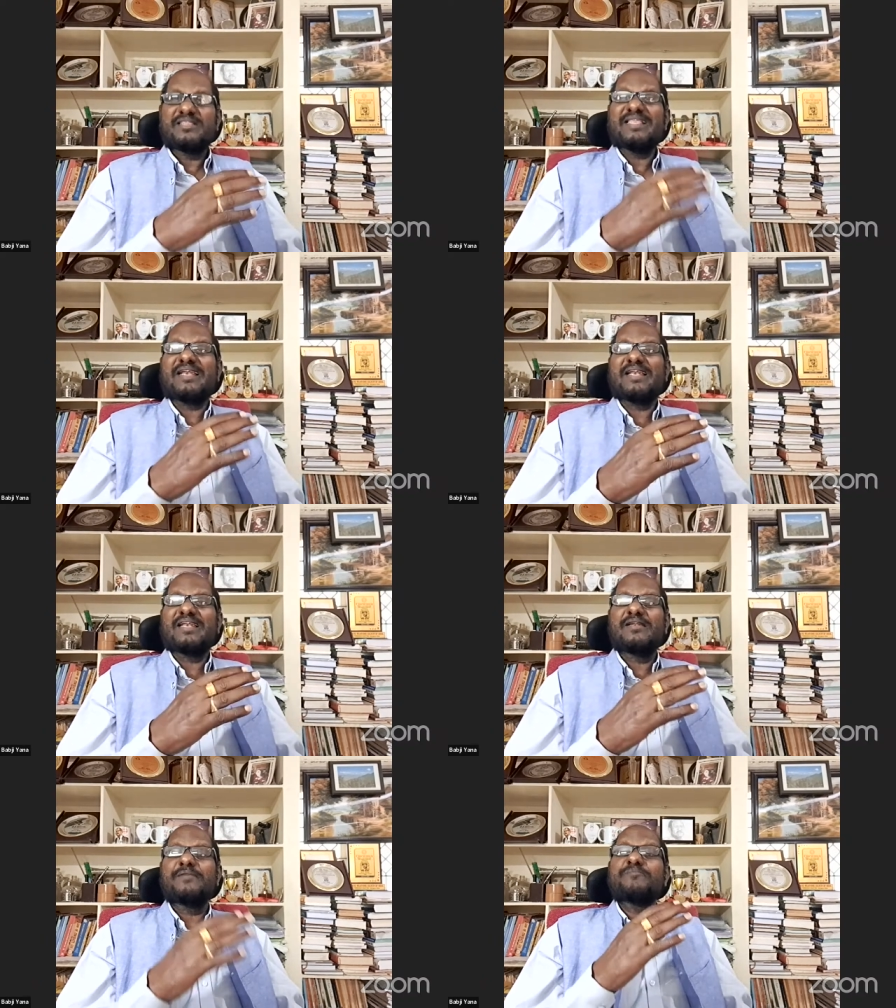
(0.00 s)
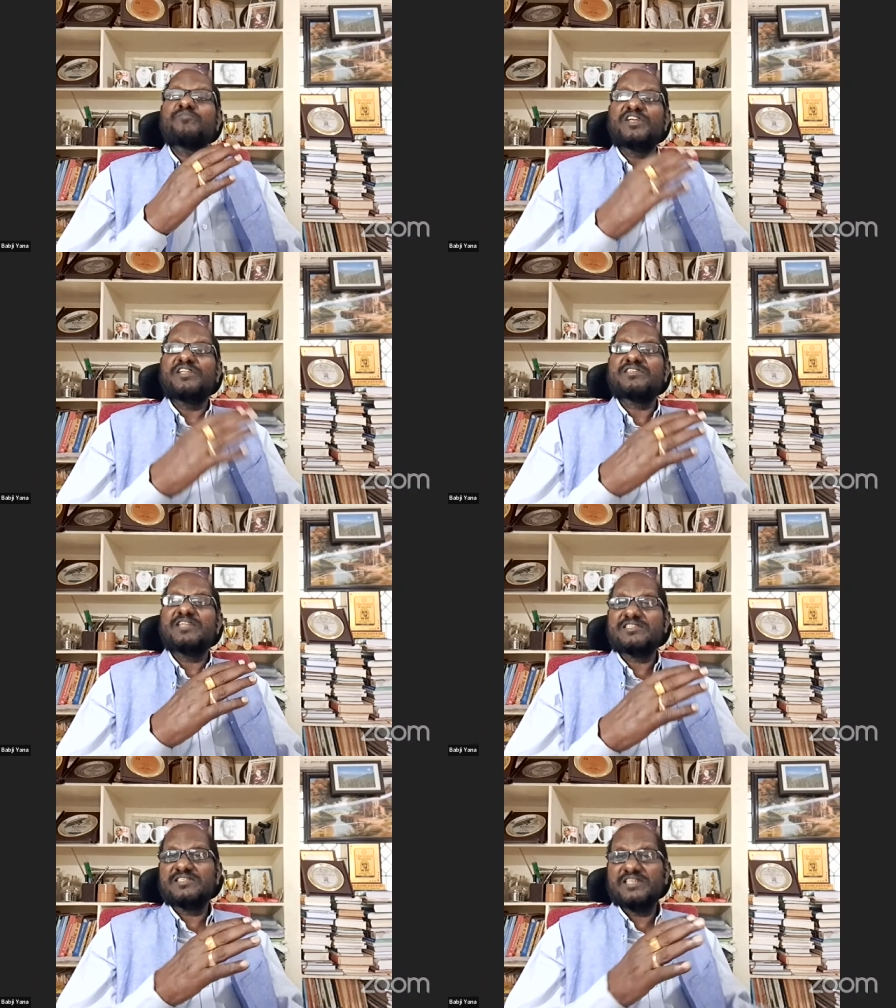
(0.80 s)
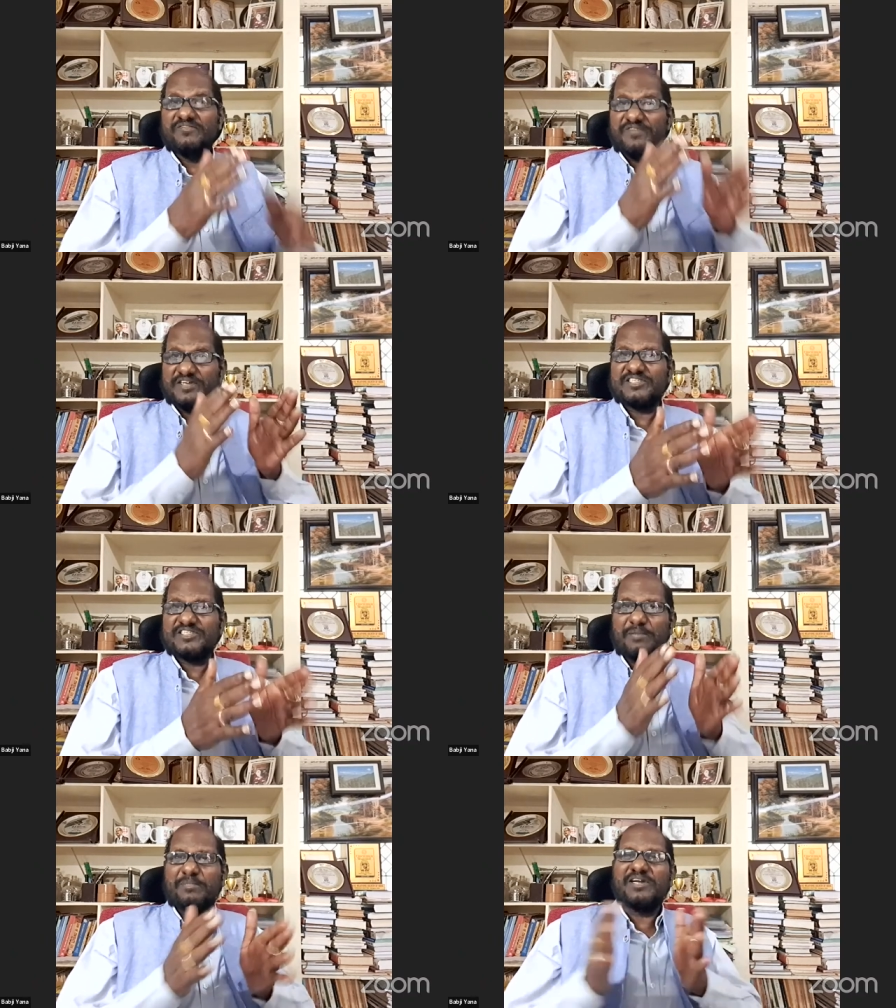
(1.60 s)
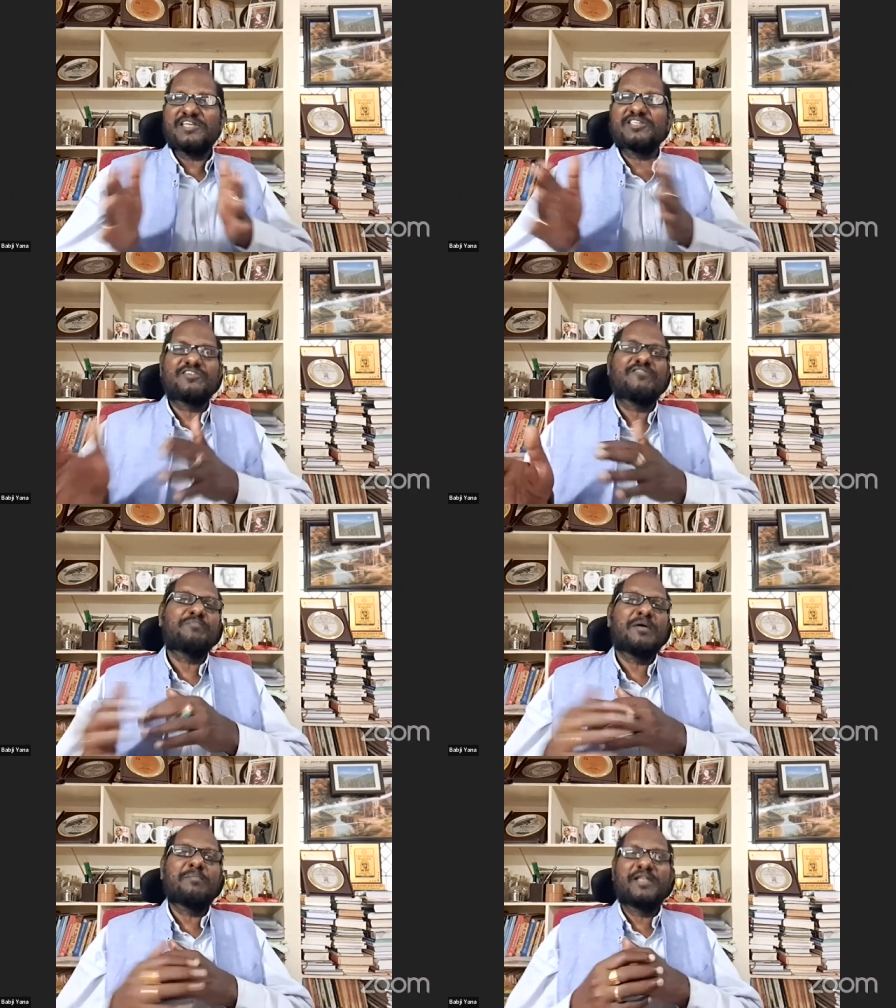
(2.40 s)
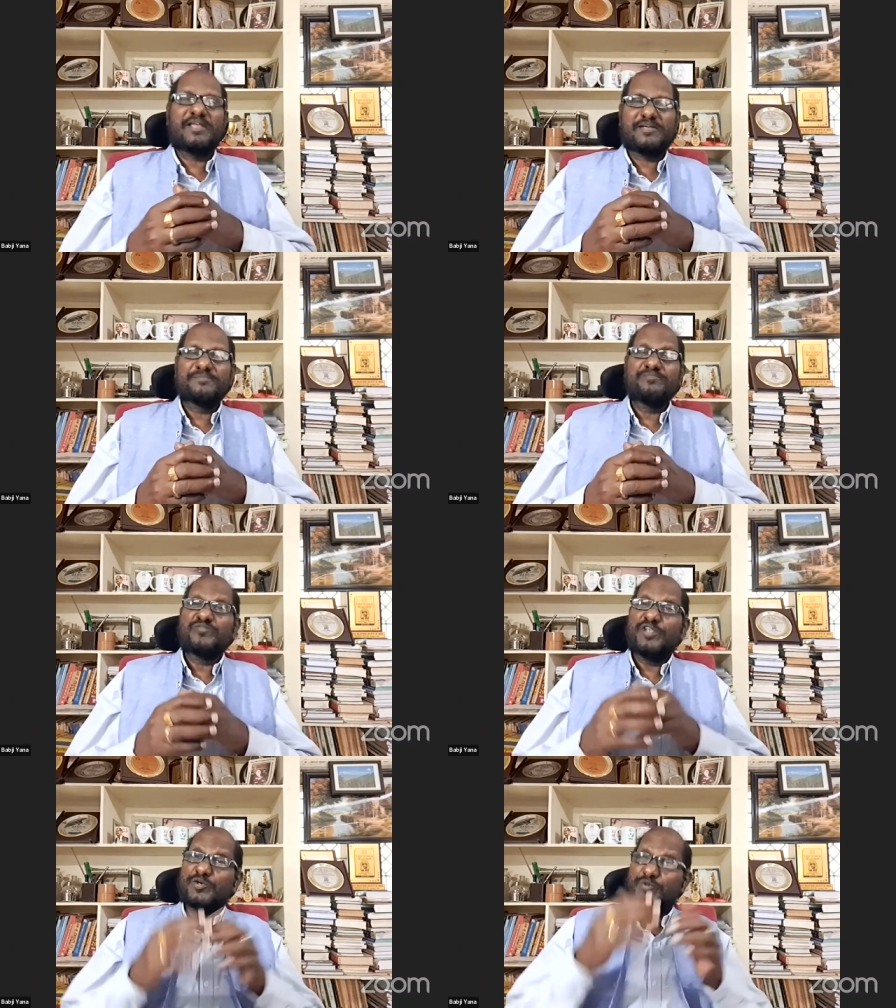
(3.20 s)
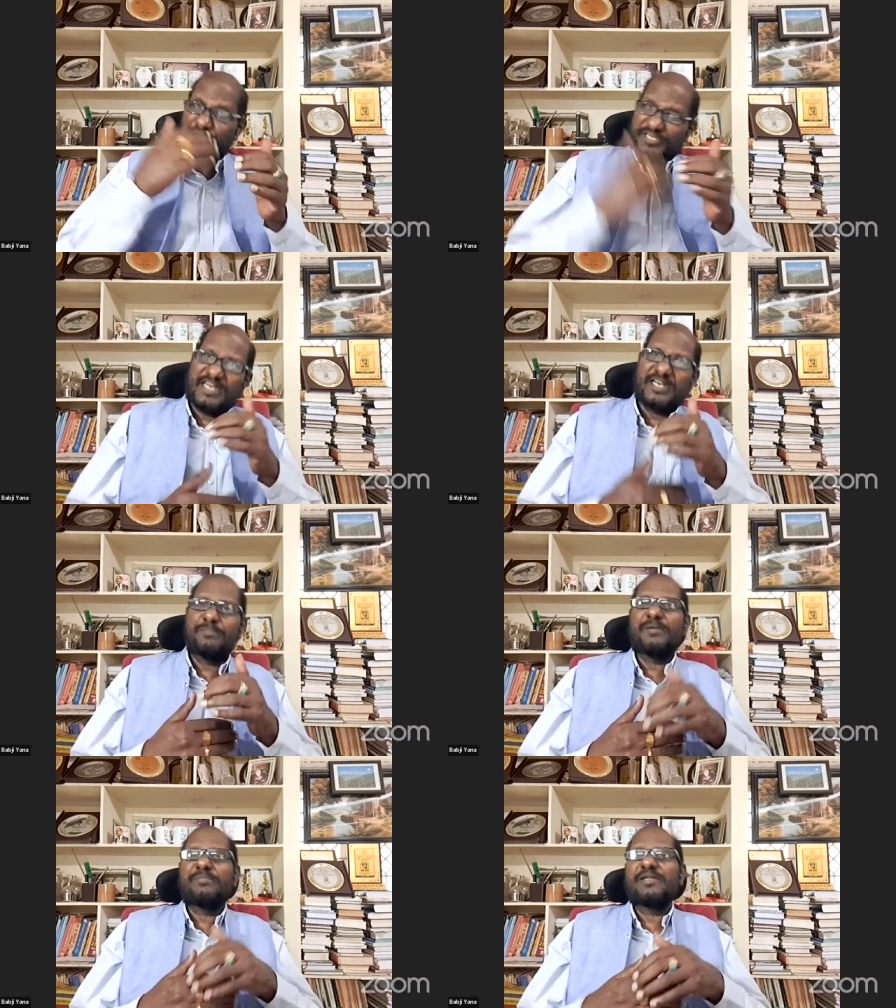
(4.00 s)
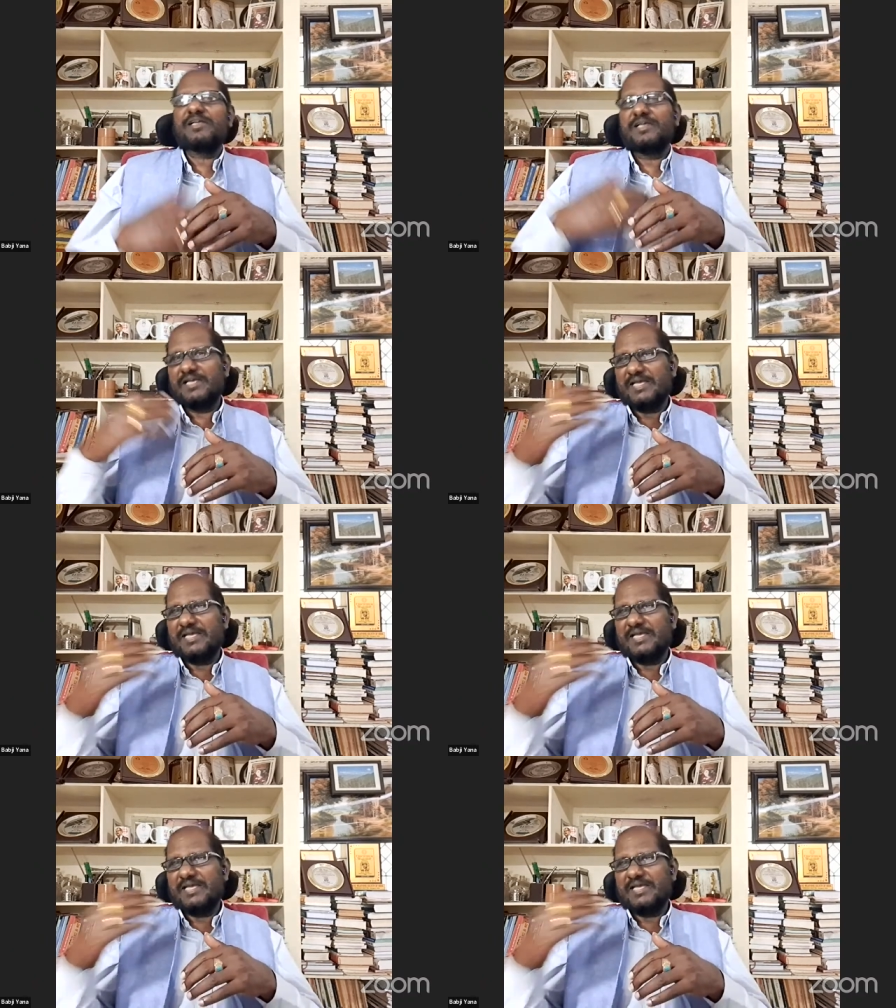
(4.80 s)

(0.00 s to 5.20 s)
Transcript: Then it is necessary for segmentation of public into internal public,